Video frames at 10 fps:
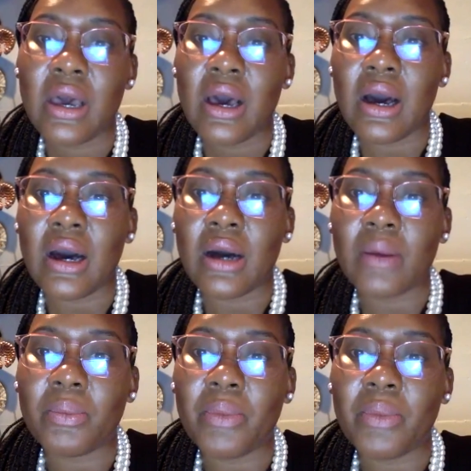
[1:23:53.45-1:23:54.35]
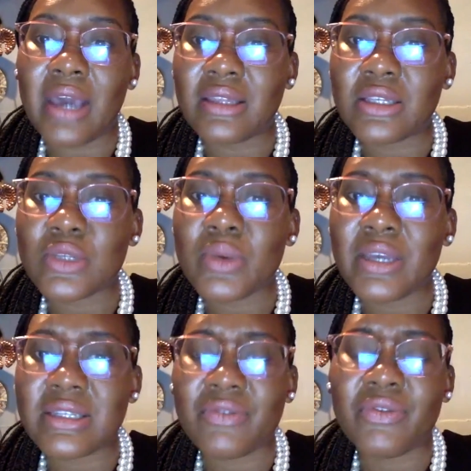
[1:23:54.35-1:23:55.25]
by the
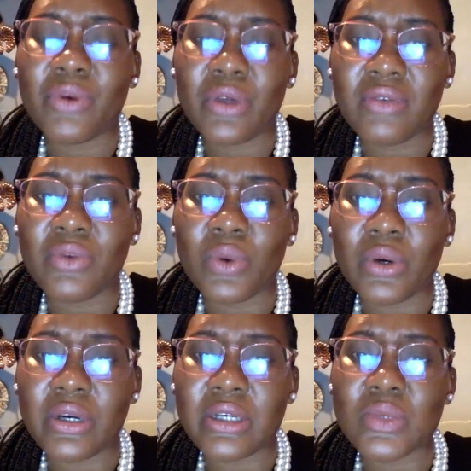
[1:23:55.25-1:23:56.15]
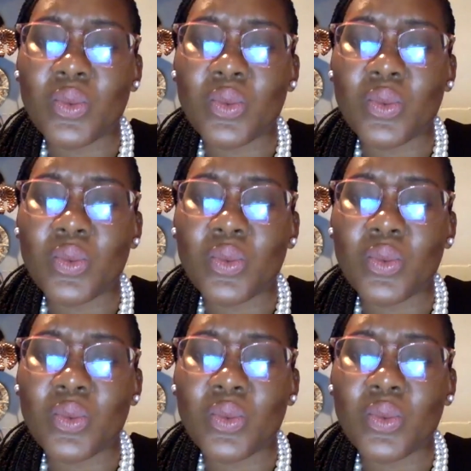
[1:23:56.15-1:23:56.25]
24th of August,